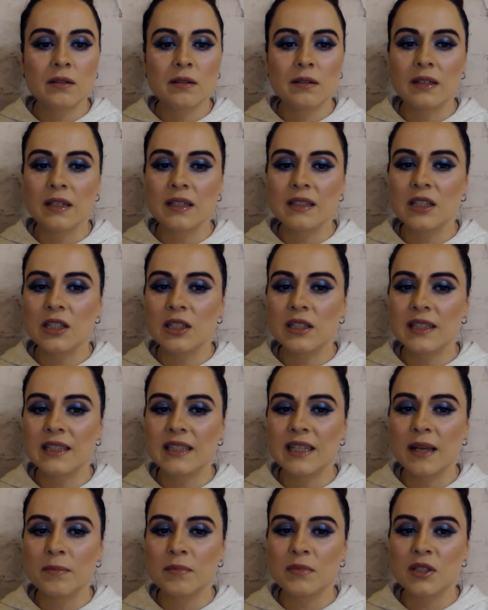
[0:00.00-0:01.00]
doesn't
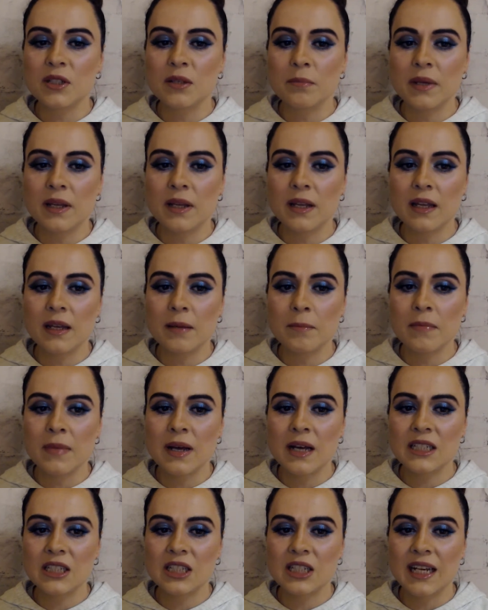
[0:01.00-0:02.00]
seem to be
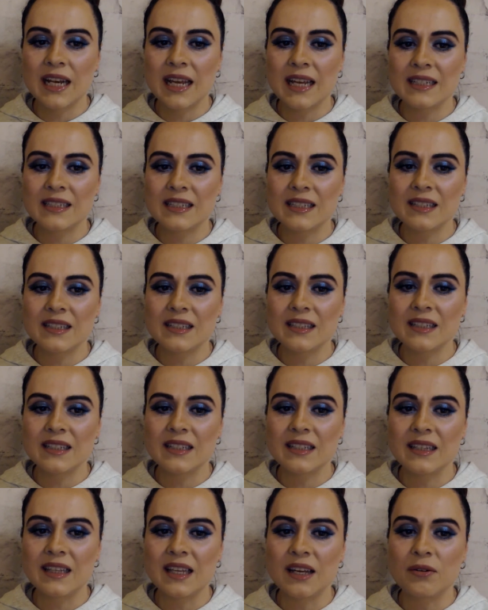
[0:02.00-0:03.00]
much
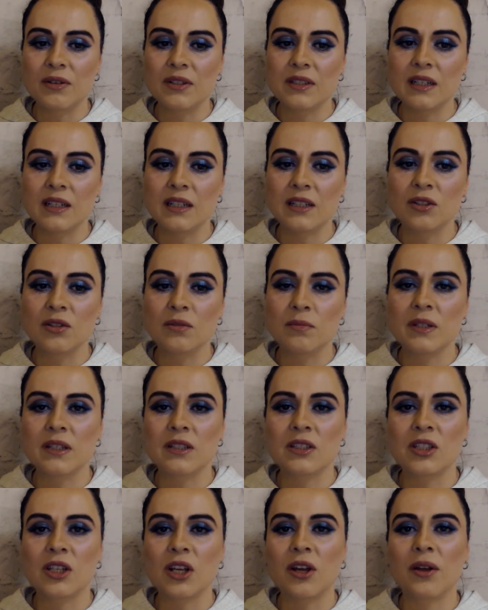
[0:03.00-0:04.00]
latency. There is a little
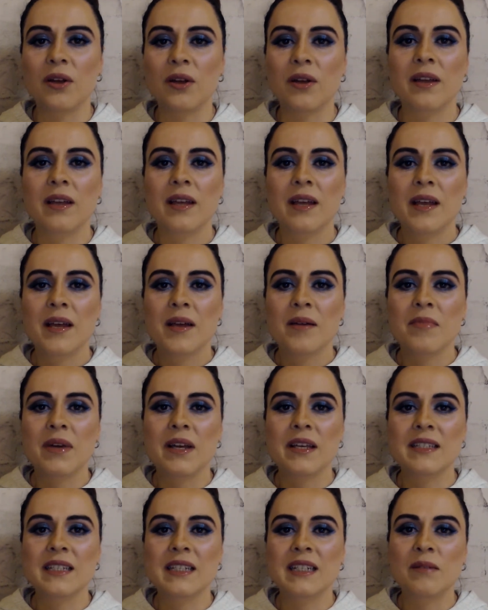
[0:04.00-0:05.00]
bit. So
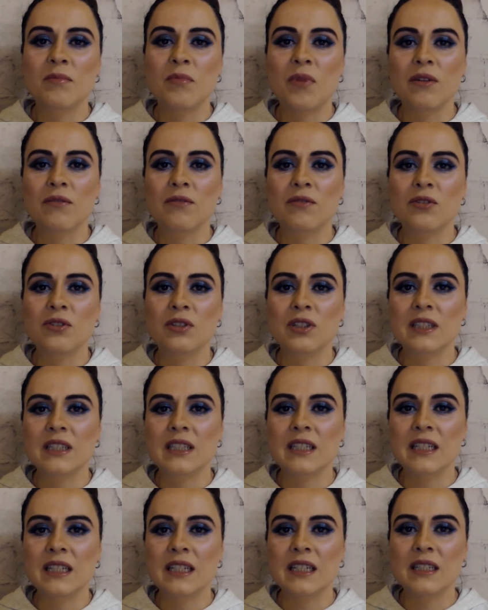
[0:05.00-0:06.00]
basically my voice
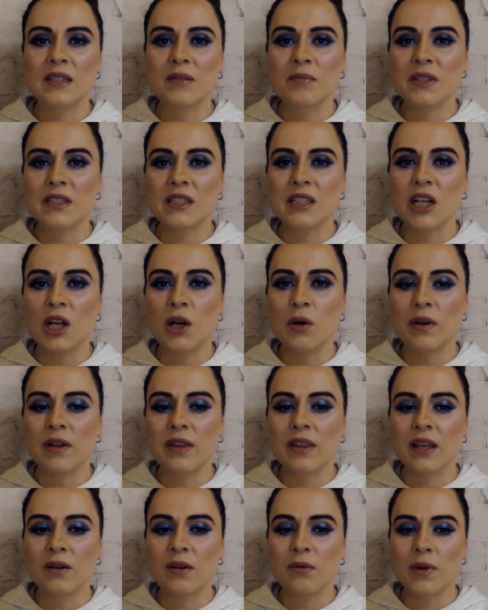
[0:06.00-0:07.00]
is a bit slower
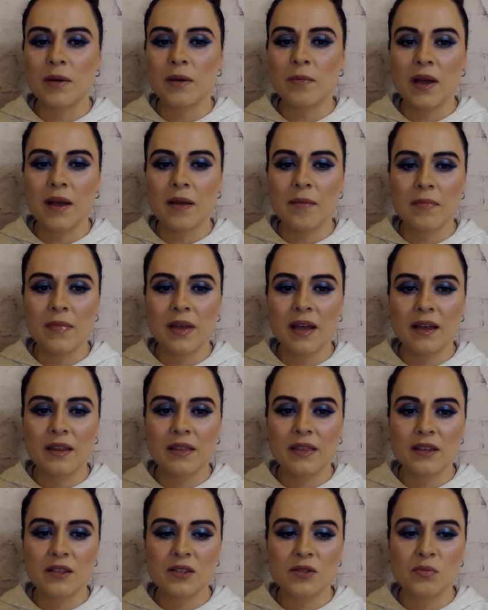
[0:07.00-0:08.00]
than when my mouth
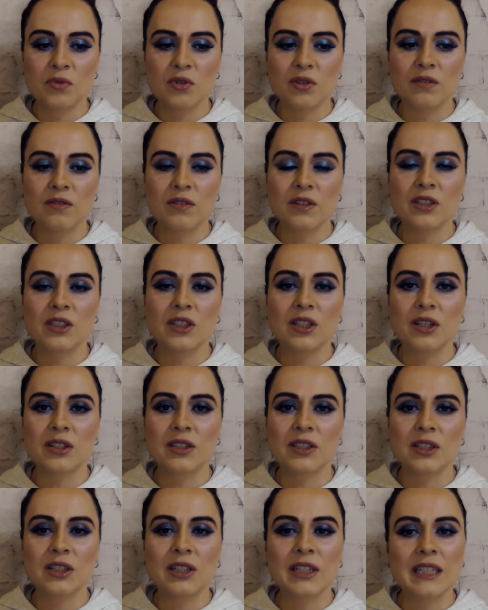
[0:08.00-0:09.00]
is moving. So
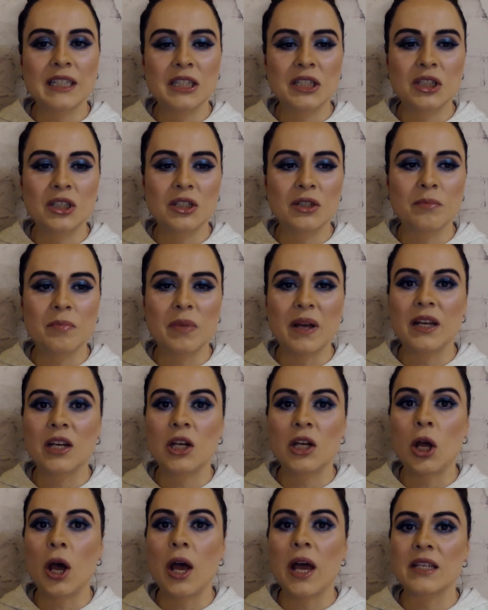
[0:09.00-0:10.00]
still an issue, but
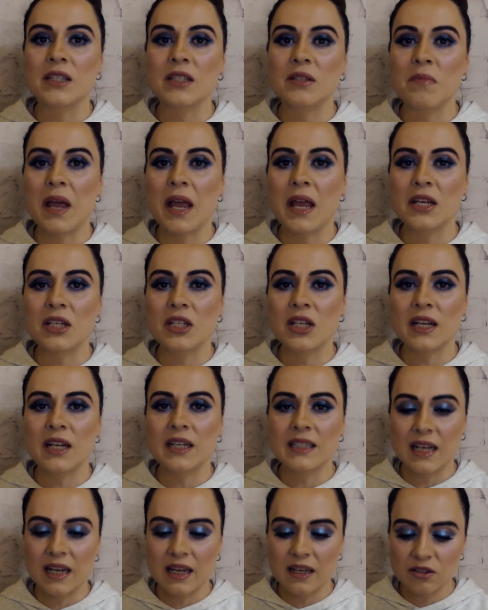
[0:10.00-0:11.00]
not as major
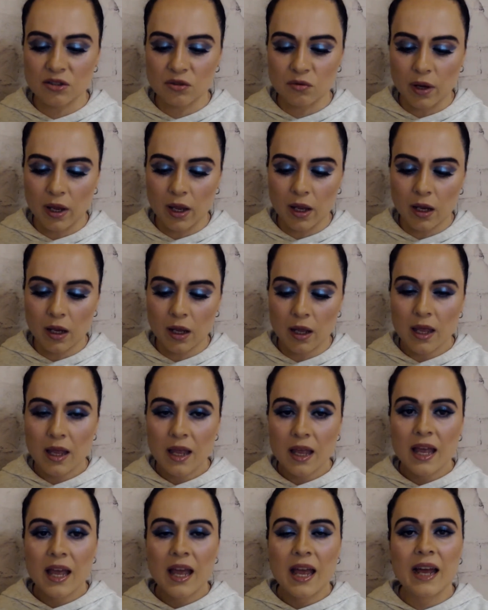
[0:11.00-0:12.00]
as last week.
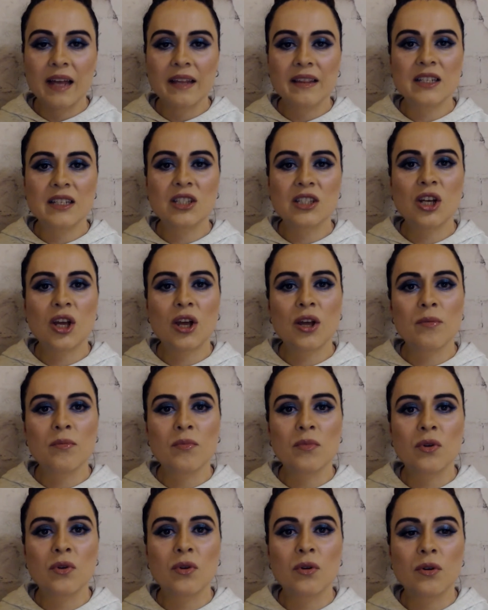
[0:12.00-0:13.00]
And there's no
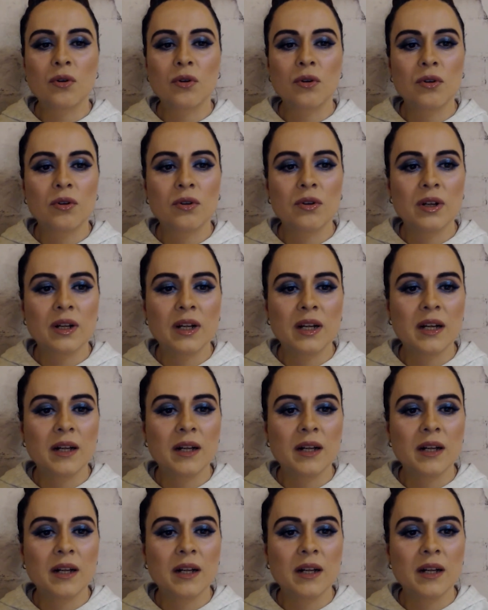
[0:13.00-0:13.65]
more